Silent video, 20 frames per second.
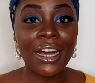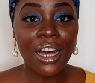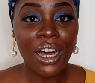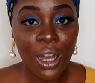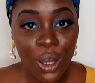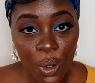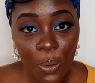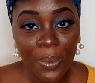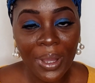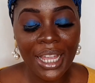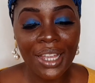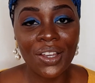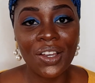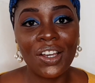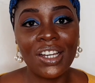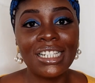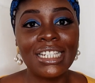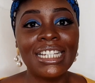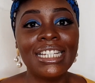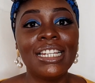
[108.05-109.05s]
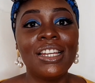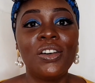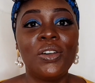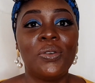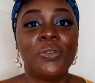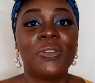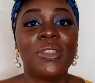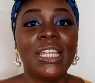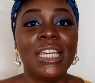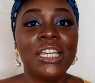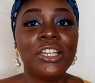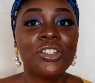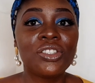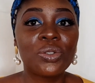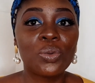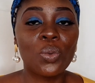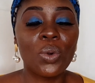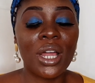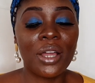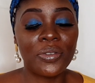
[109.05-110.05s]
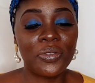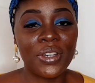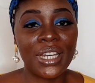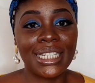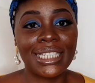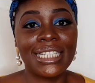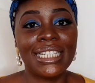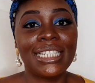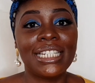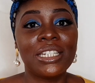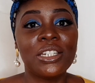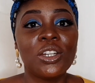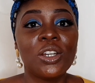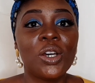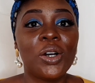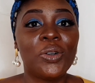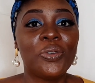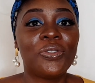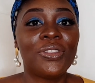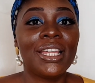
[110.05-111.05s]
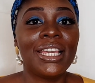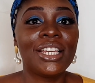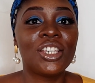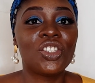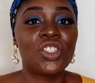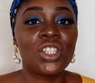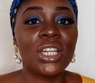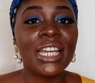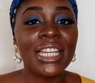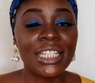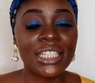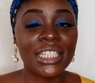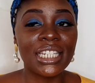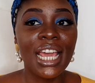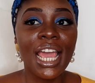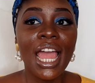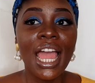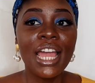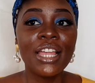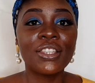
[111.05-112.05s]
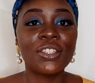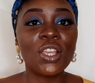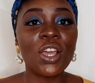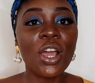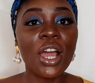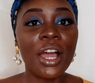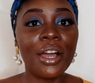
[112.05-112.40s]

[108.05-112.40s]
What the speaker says: oh my god, a lot of things were affected and a lot of things changed. So